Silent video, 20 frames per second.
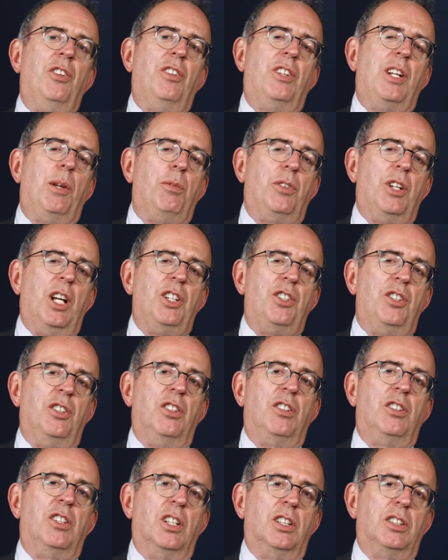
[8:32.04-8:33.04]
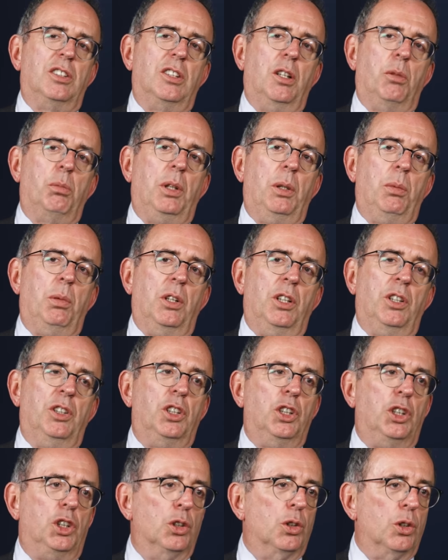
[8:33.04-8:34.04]
the temptation to turn some people
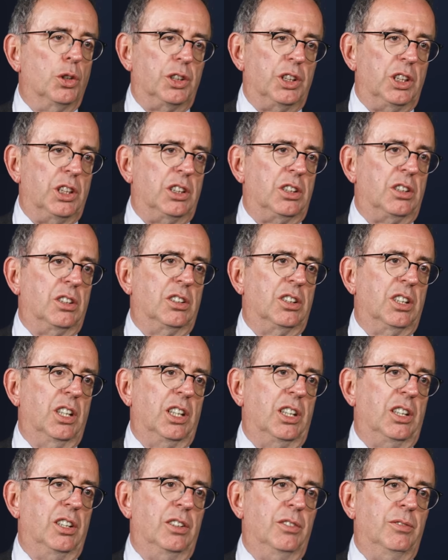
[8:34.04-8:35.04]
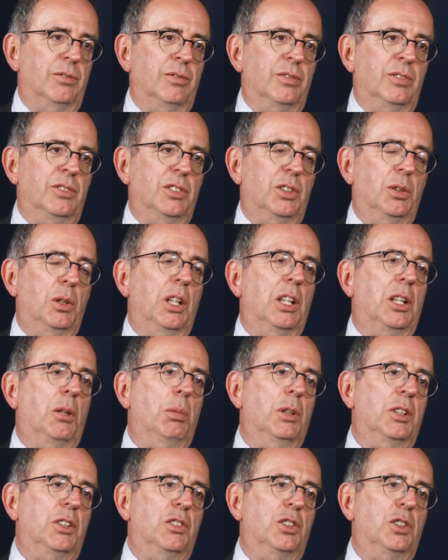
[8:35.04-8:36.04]
into Georgies because I can... do a little
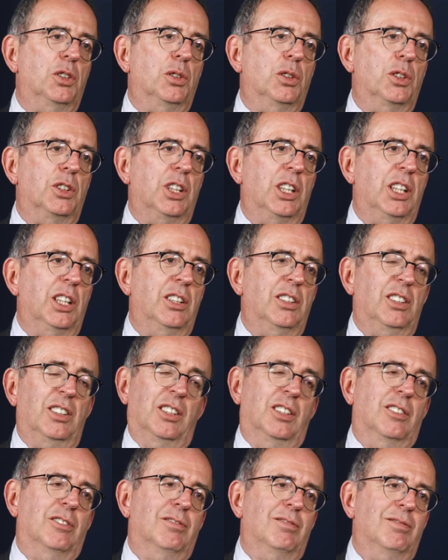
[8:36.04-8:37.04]
bit of Geordie. No.